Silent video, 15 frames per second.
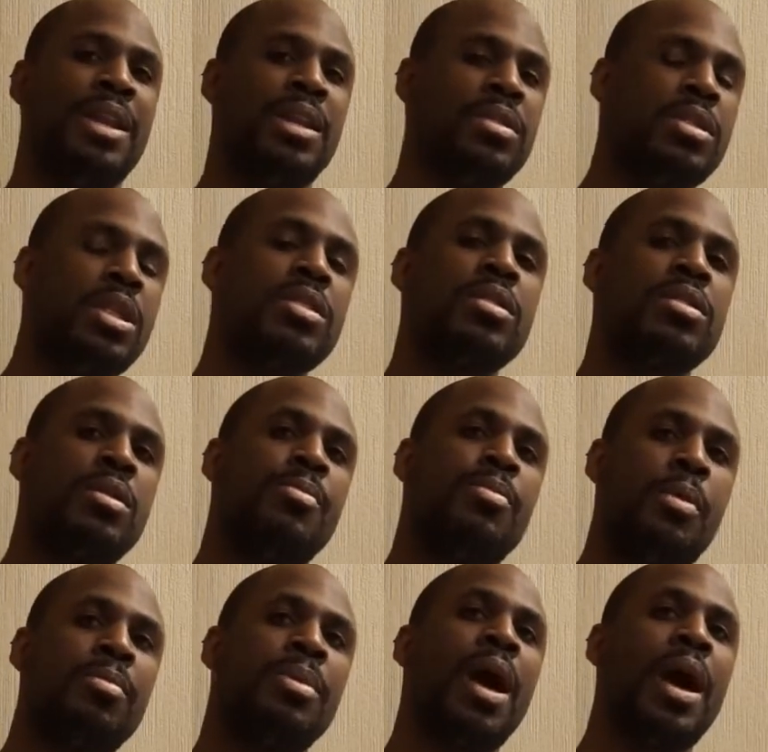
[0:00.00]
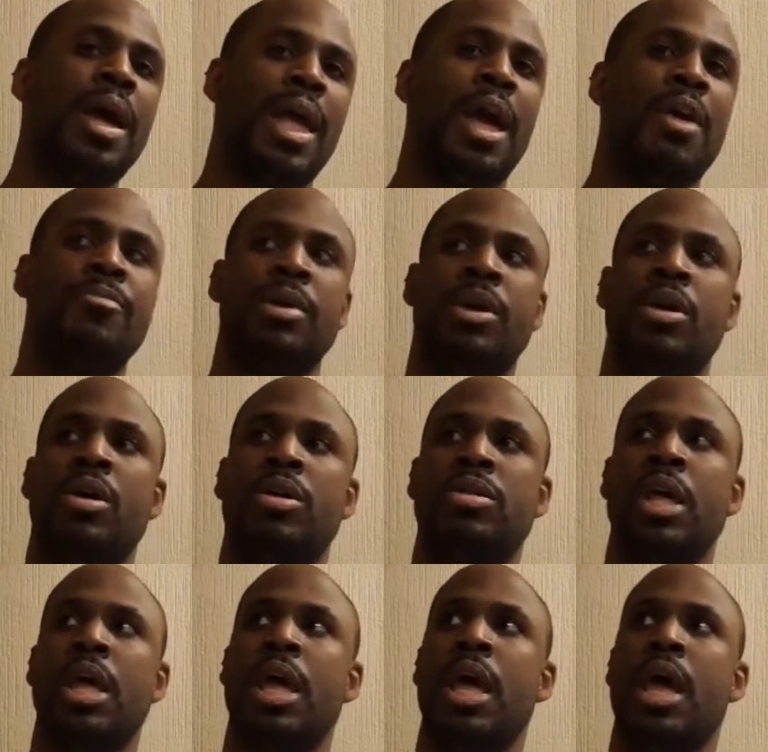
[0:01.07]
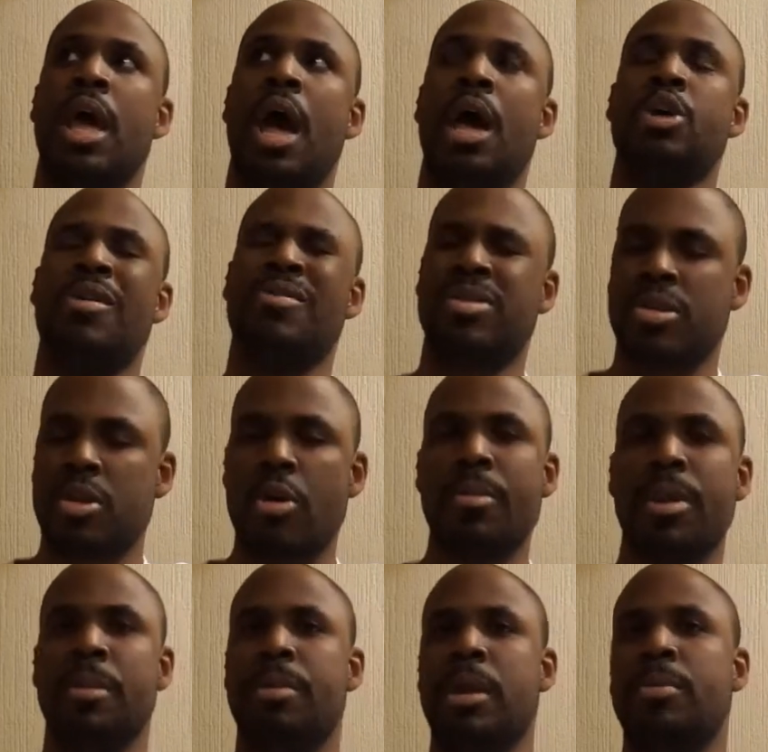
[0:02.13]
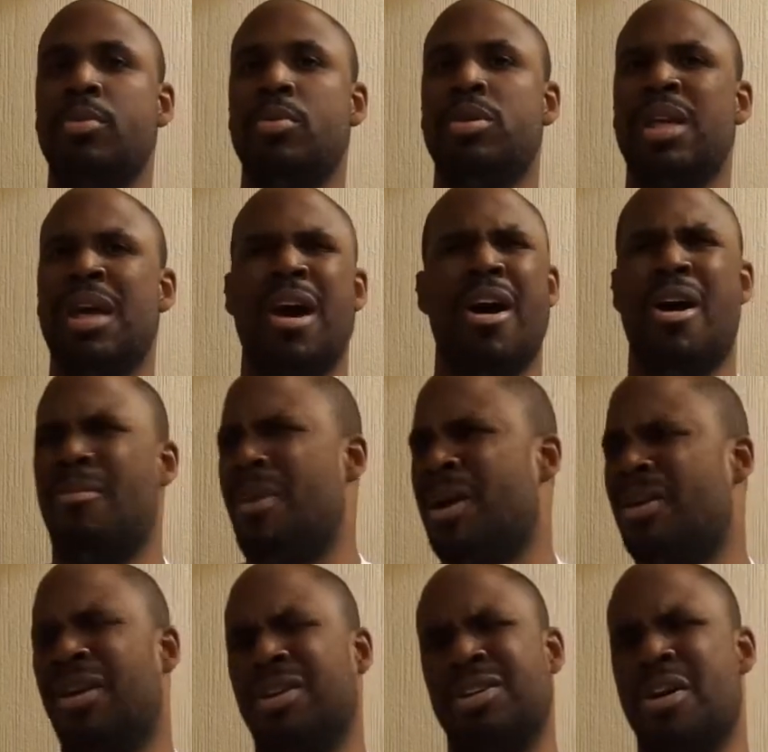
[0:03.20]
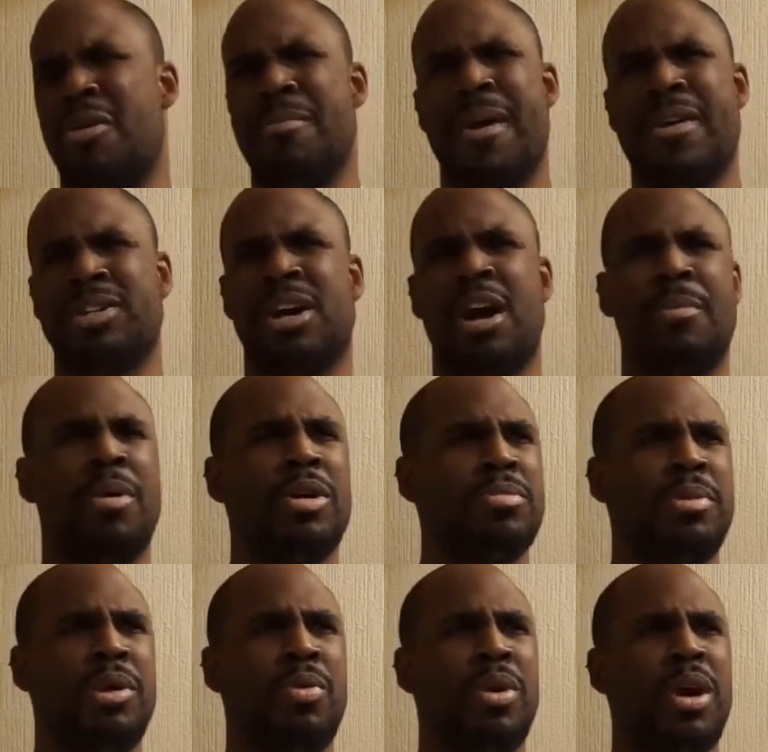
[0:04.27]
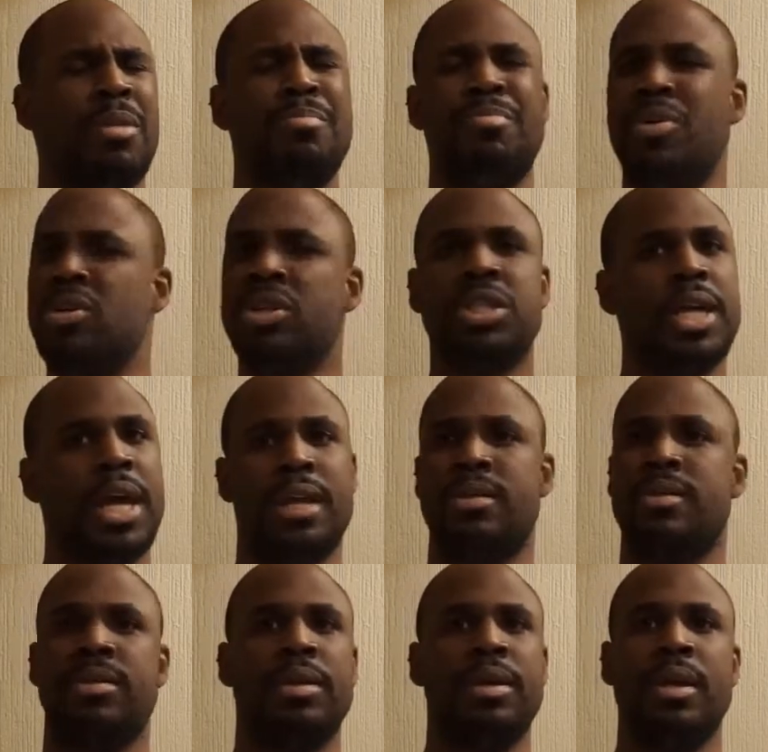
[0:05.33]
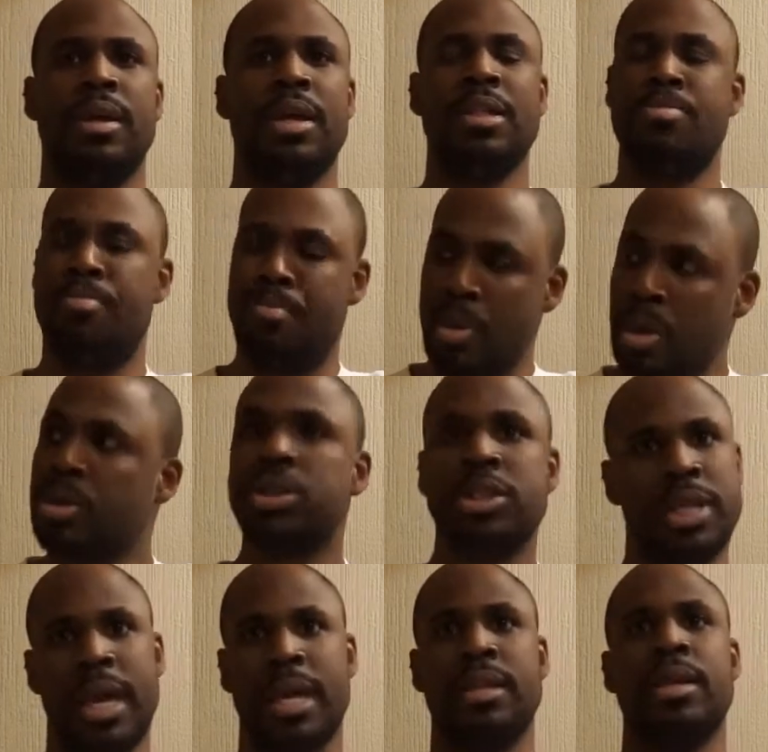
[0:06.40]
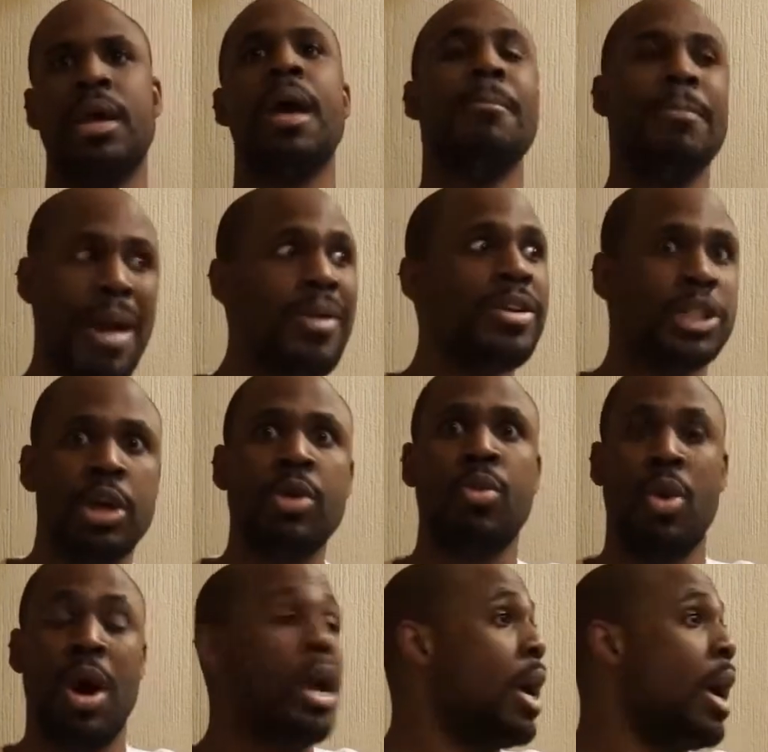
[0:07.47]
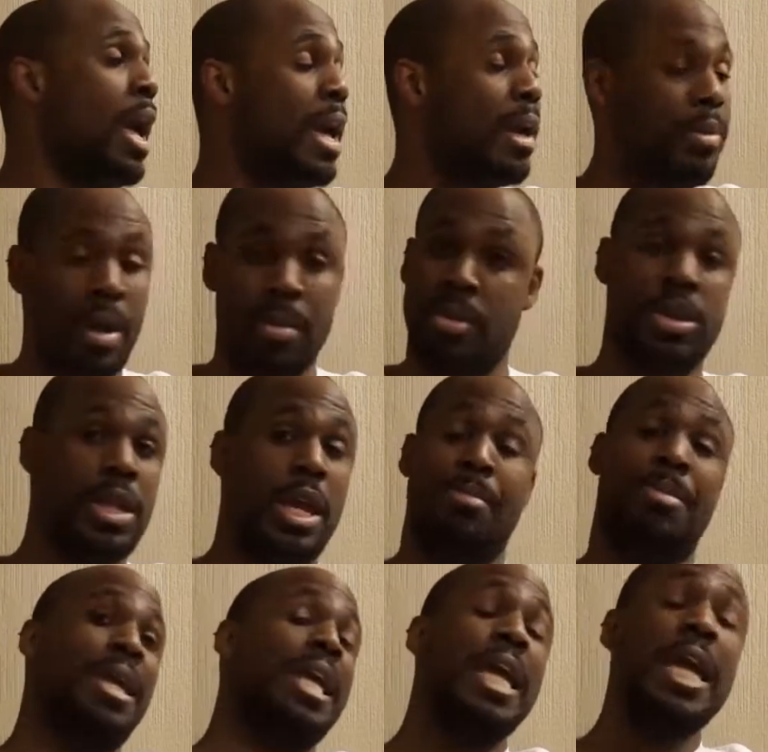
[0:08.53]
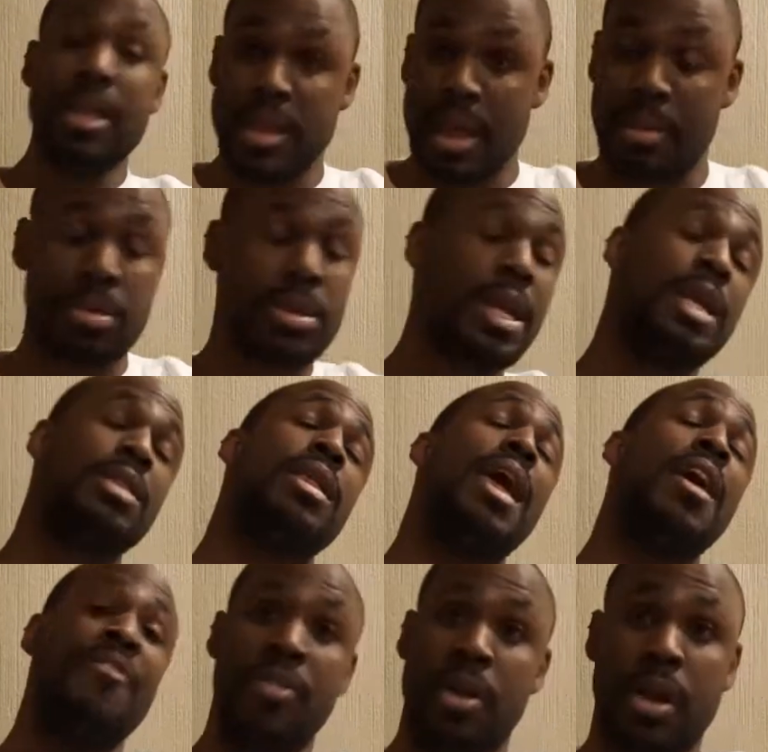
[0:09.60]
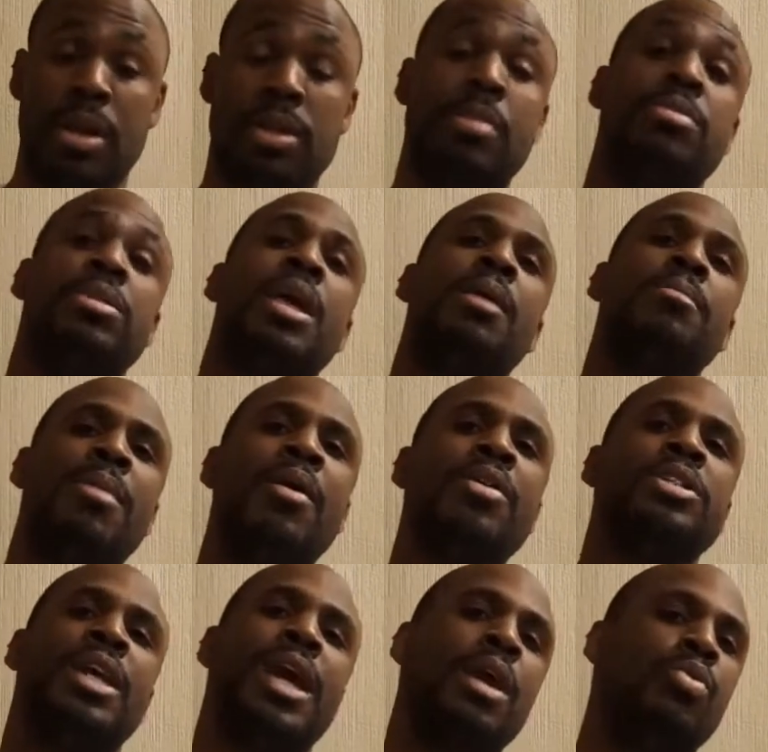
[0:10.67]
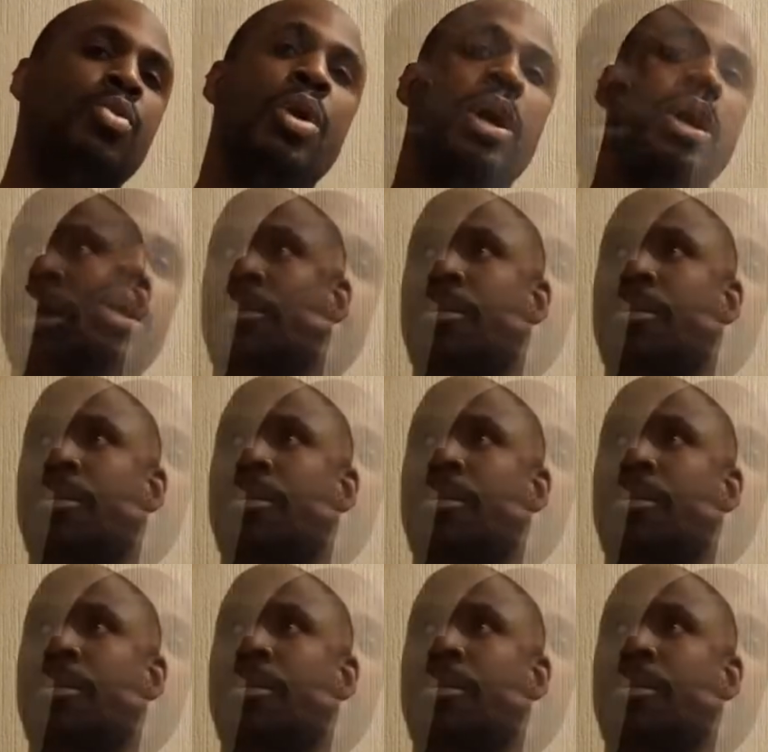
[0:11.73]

This is the problem that I have, because you have so many people who say, oh my god, no, marriage can't possibly work. Bullshit. That's bullshit. Marriage can work. I'm not saying it'd be easy. I'm not saying it's effortless. I'm saying marriage can work.